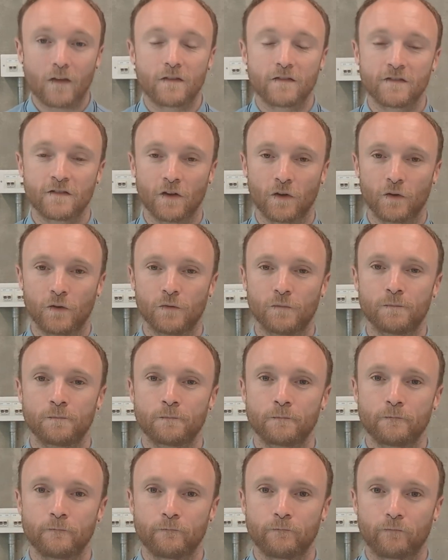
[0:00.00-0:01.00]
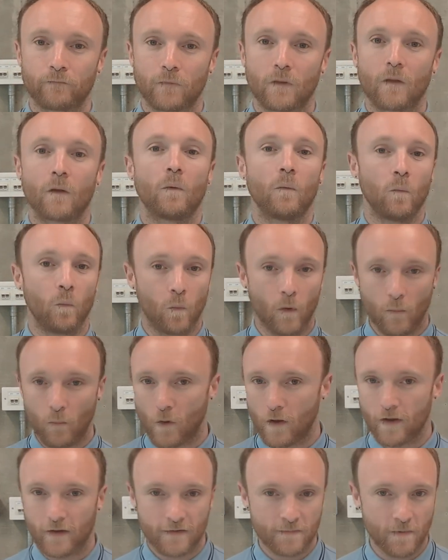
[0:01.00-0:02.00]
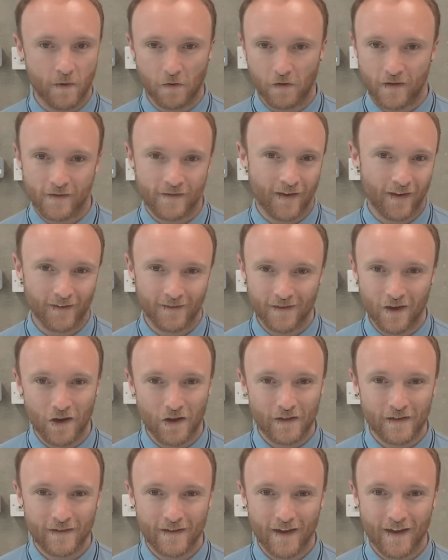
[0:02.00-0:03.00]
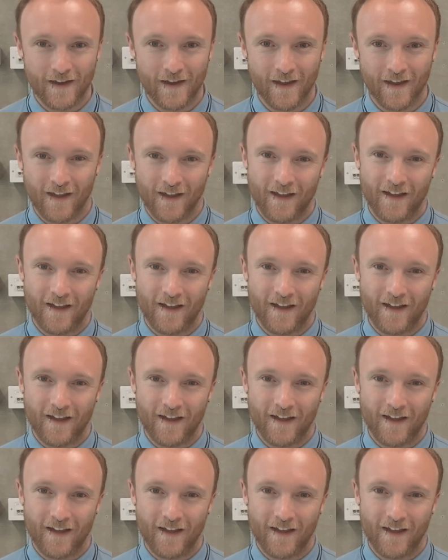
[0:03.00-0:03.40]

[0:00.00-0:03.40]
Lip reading: So when we experience anxiety,